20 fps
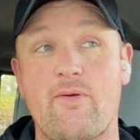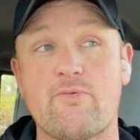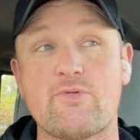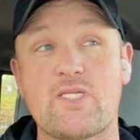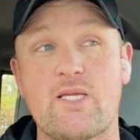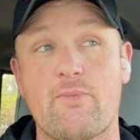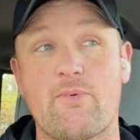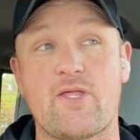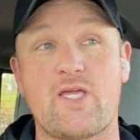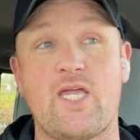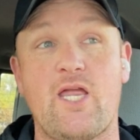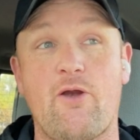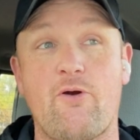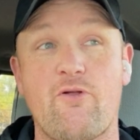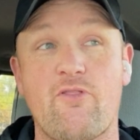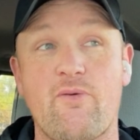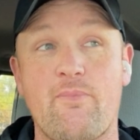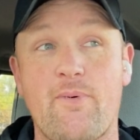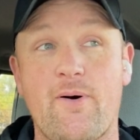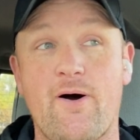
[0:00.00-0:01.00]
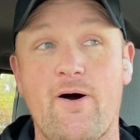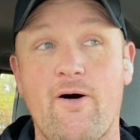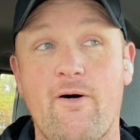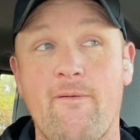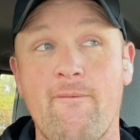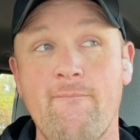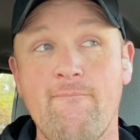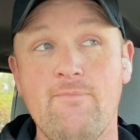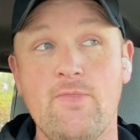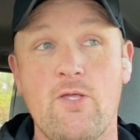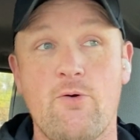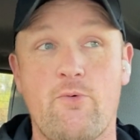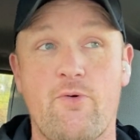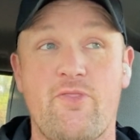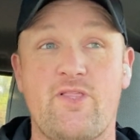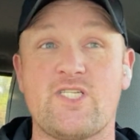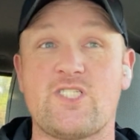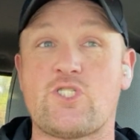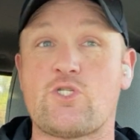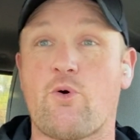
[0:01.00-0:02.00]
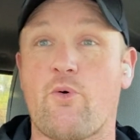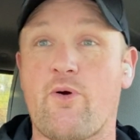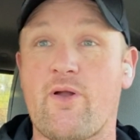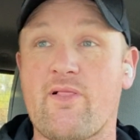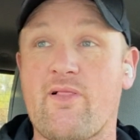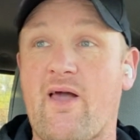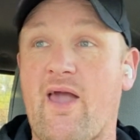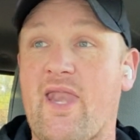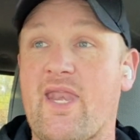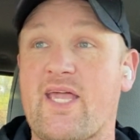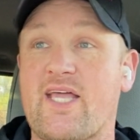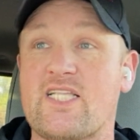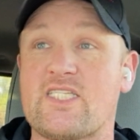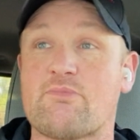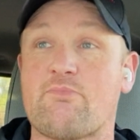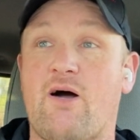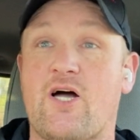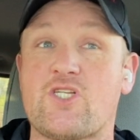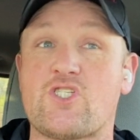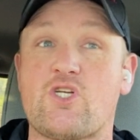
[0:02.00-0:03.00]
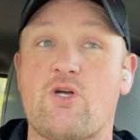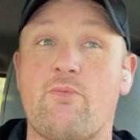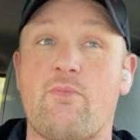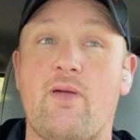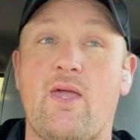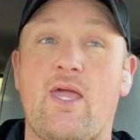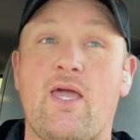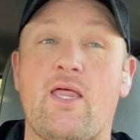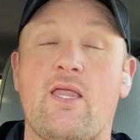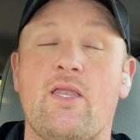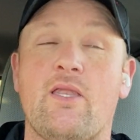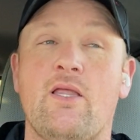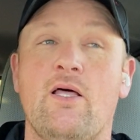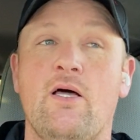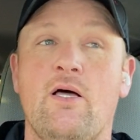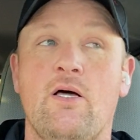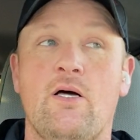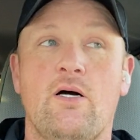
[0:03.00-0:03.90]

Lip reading: He was able to carry the ball with his storyline against Macho Man,